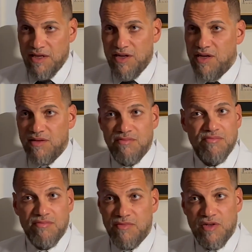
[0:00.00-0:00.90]
again,
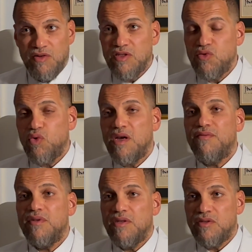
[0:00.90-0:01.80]
there is no
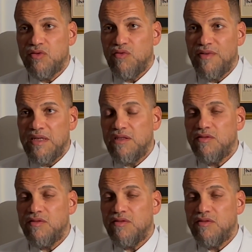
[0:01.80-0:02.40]
evidence of any